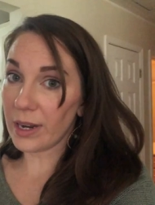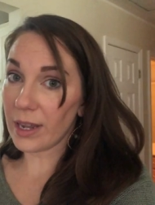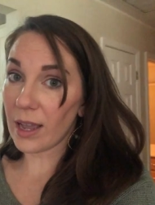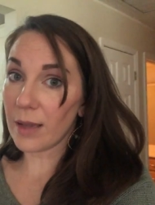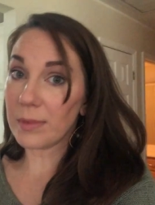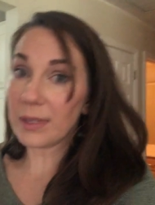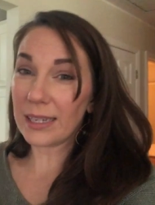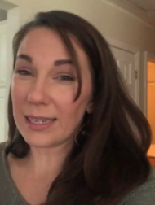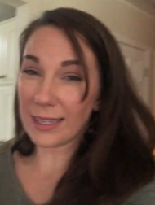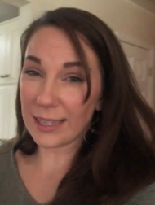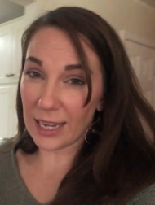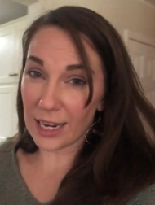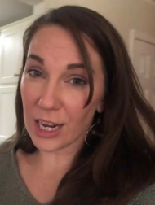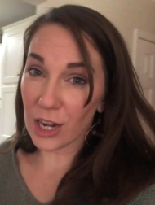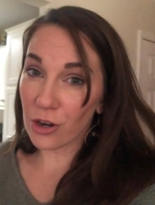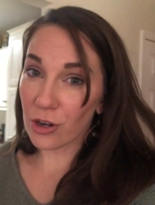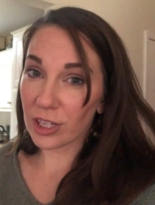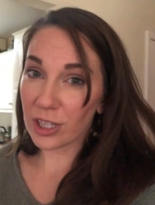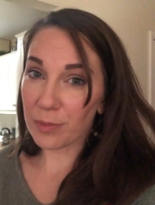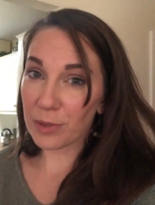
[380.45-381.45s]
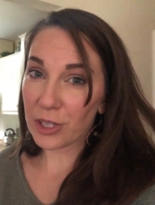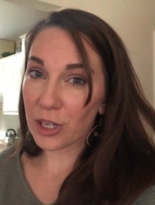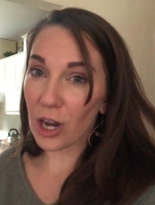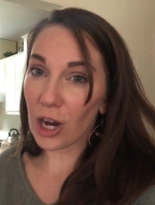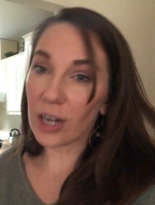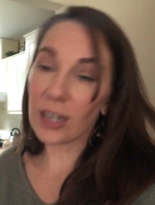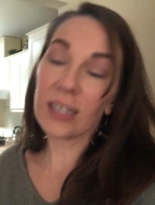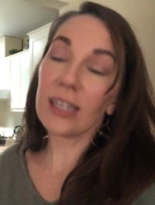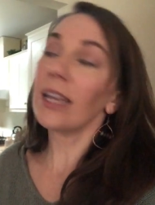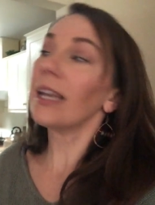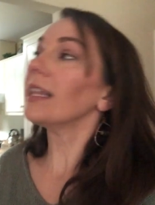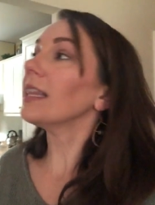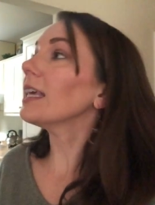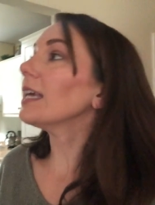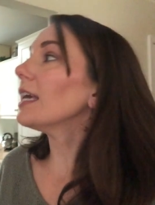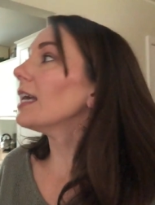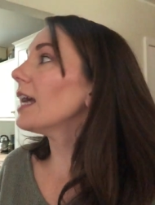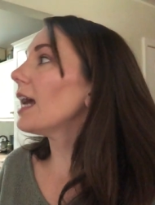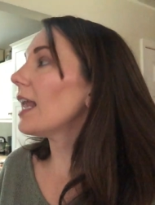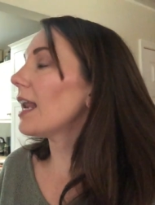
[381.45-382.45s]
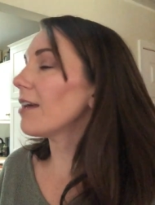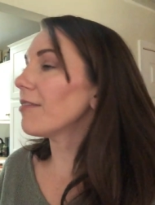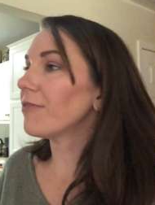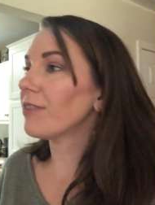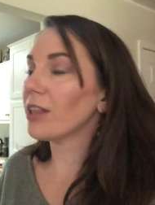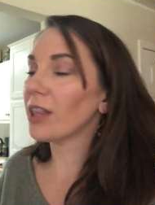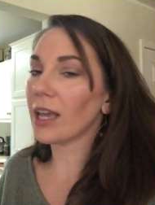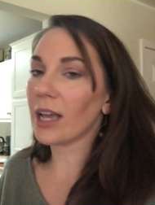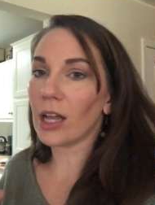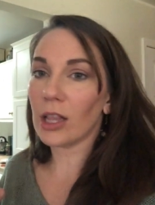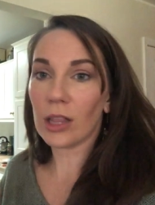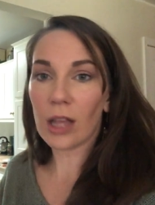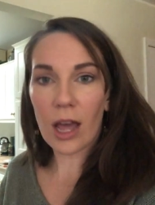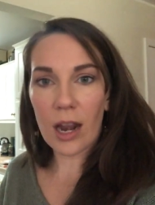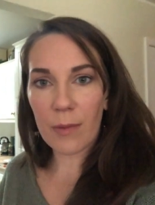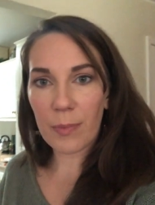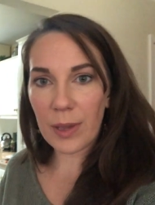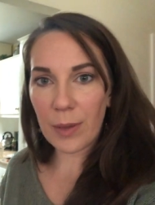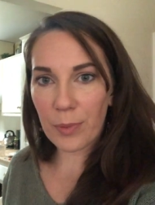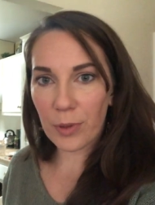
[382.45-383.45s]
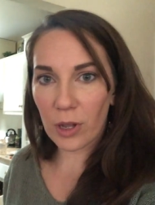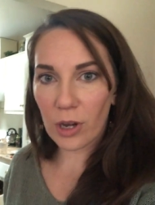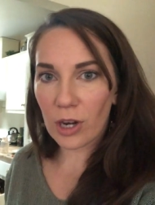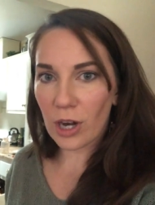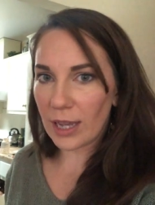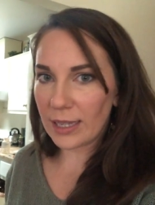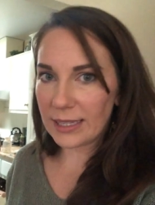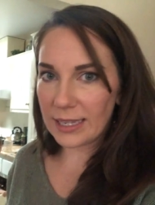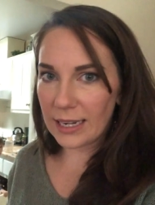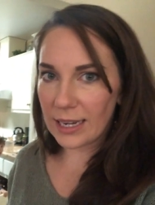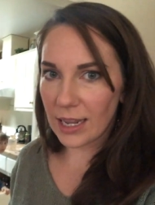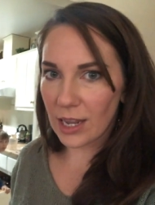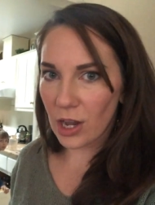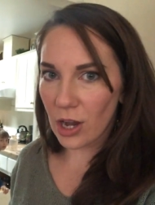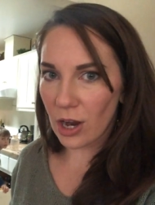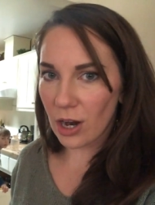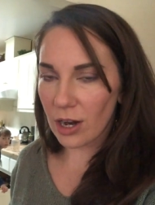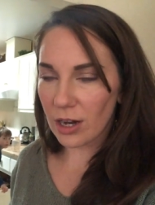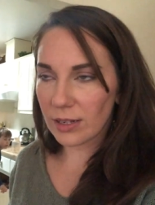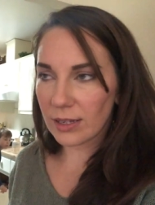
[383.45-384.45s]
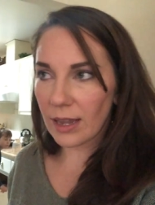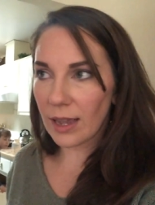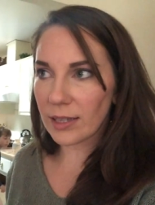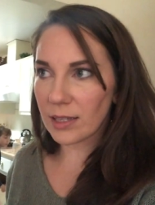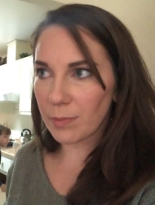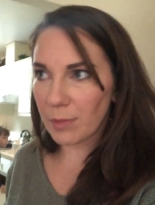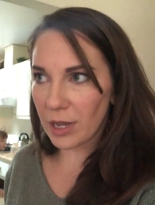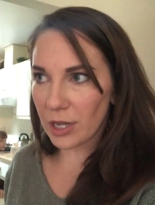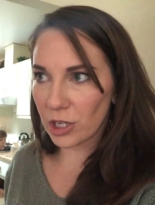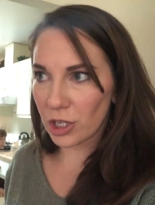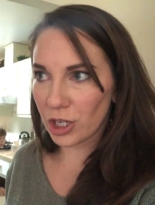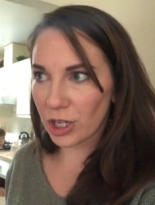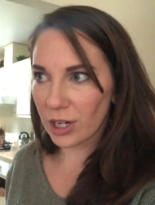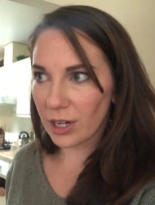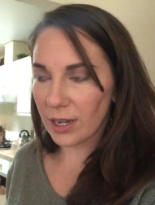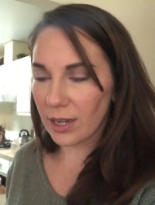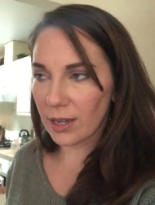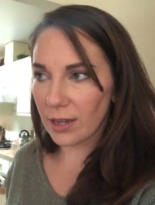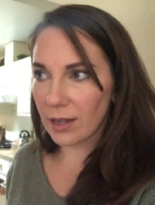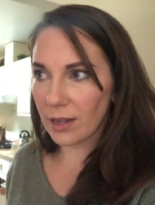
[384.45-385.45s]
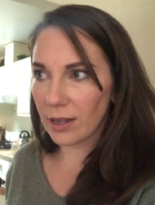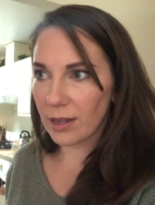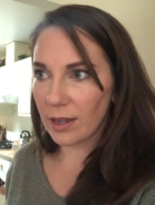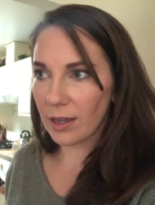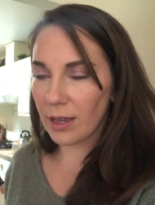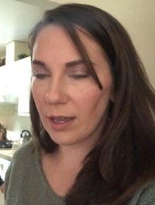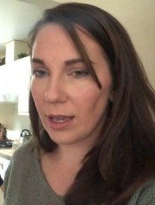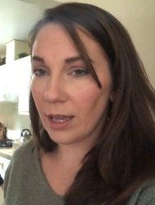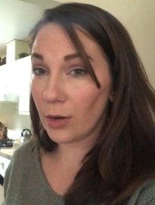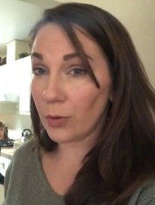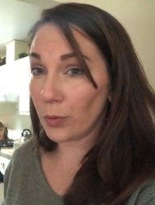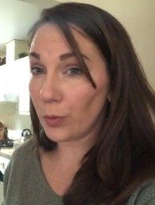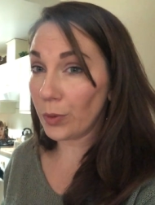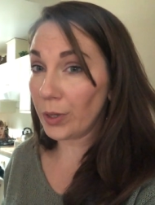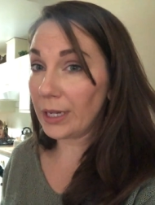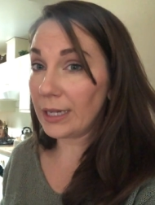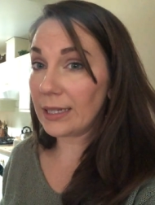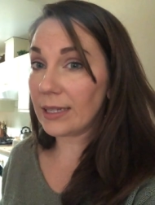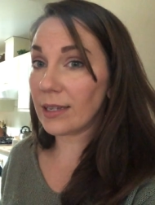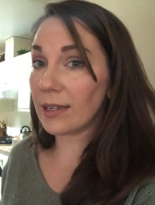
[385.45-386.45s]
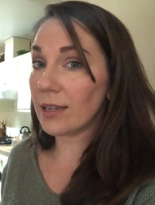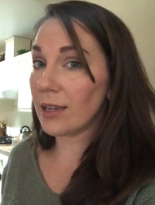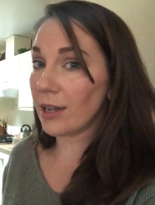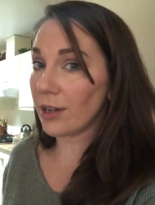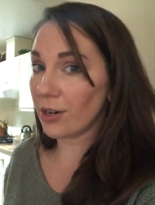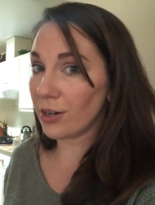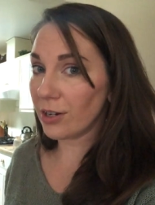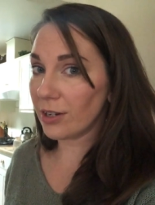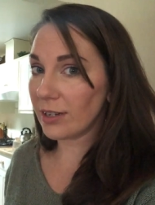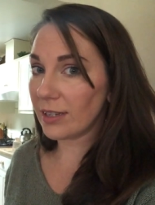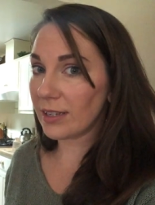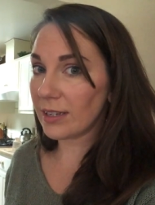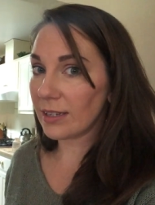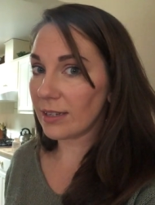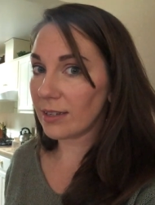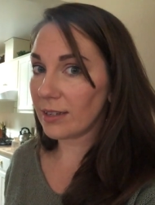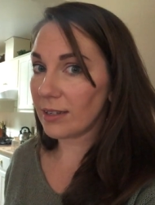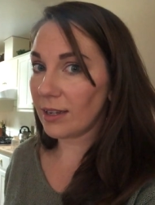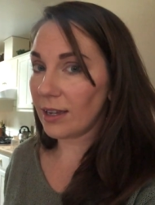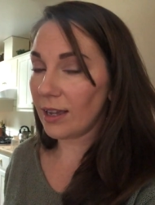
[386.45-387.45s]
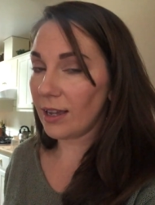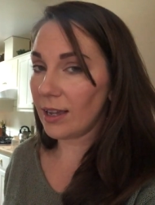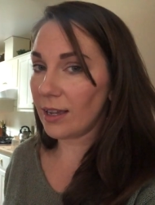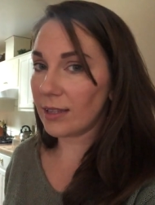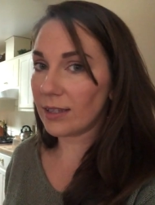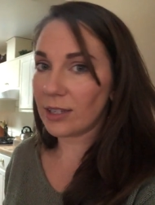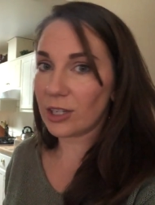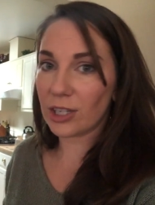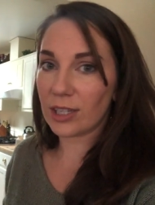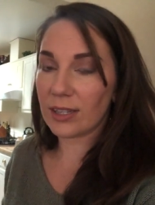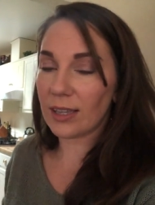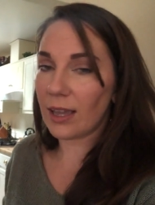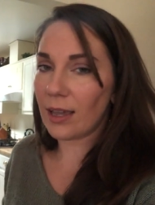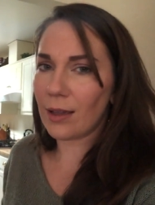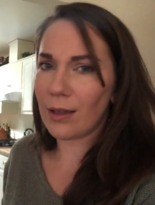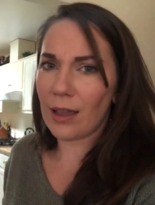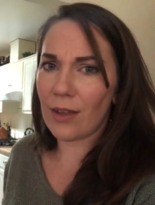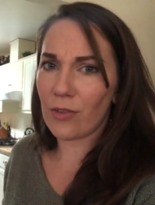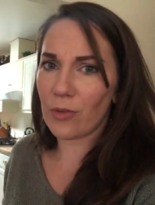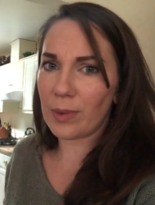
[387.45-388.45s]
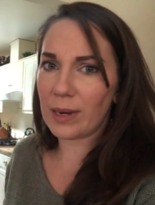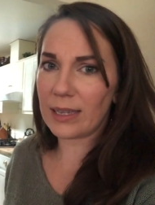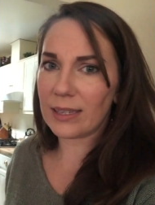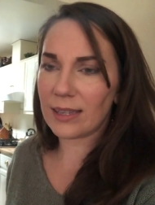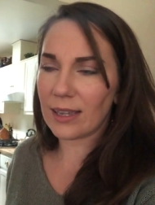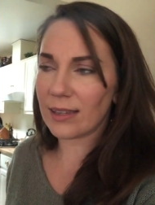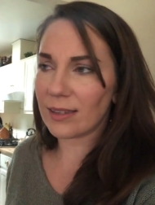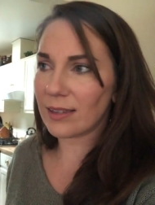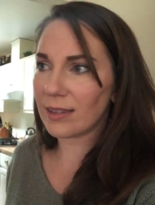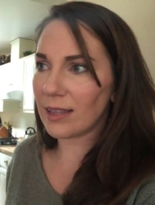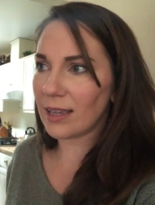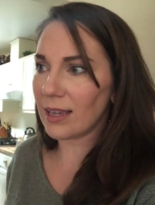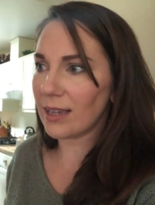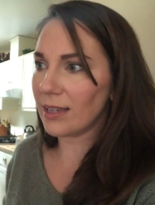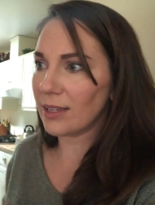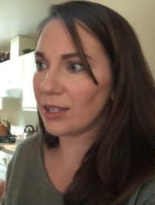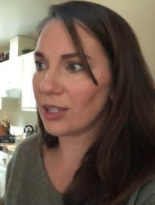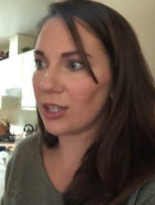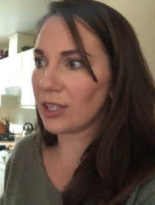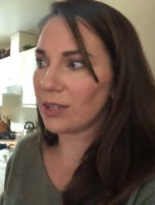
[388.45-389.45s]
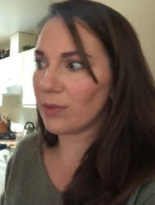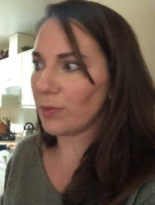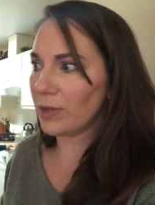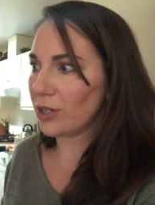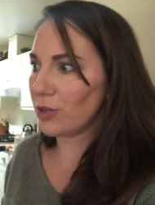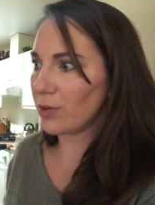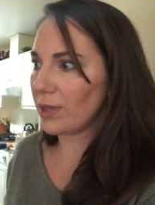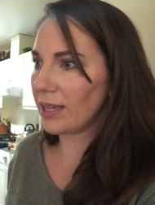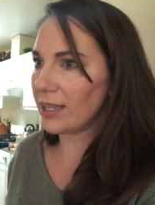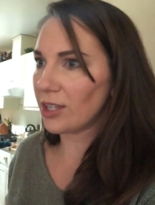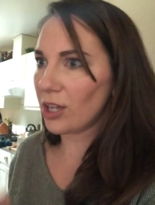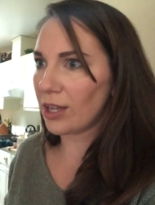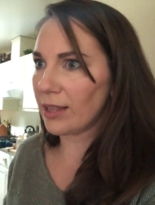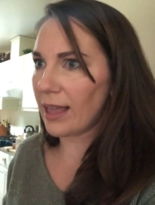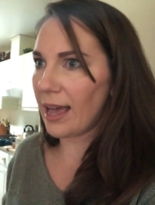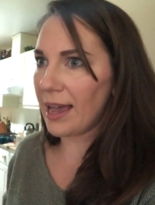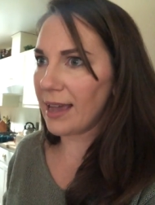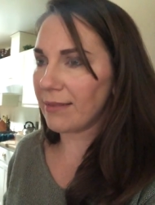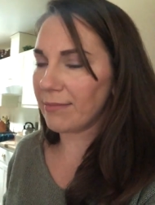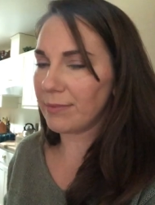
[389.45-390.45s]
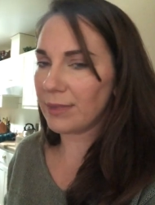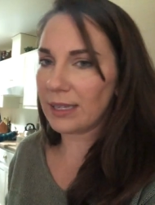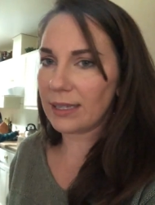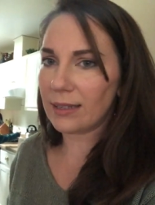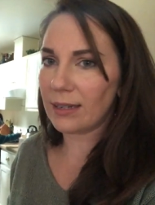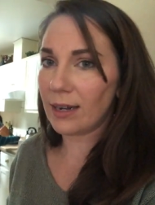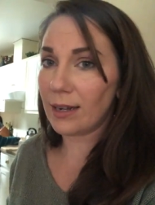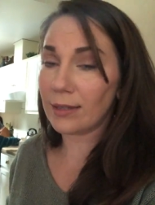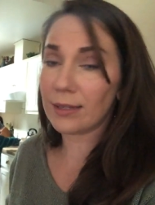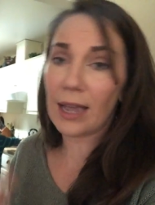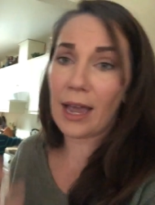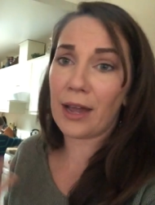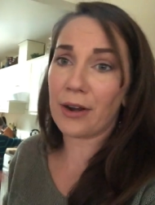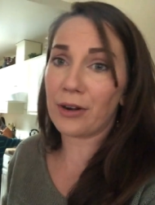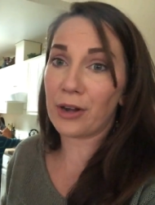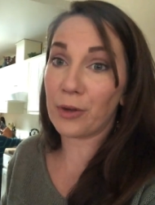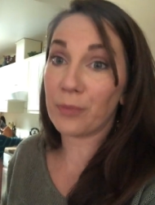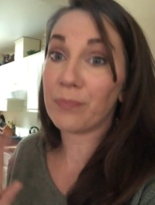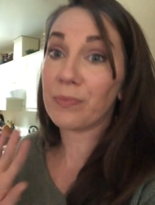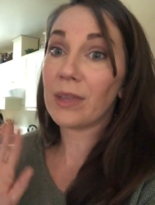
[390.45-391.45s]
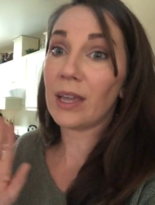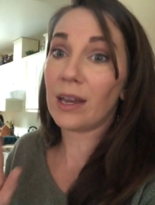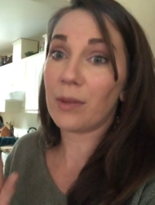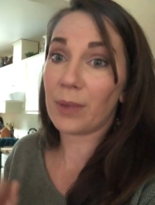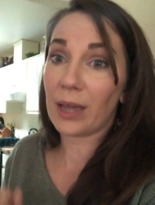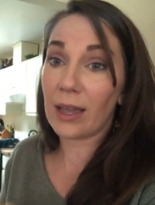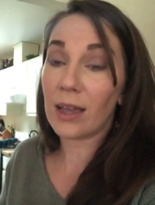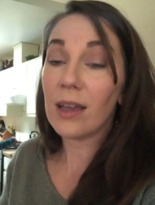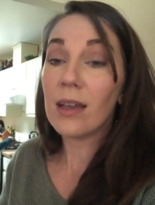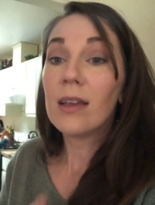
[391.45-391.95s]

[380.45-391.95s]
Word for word: comes to sending Christmas cards lately, and I feel like a lot of people are not sending cards as much in recent years. It's just like everybody says things, we do things online these days. I don't know. Anyway,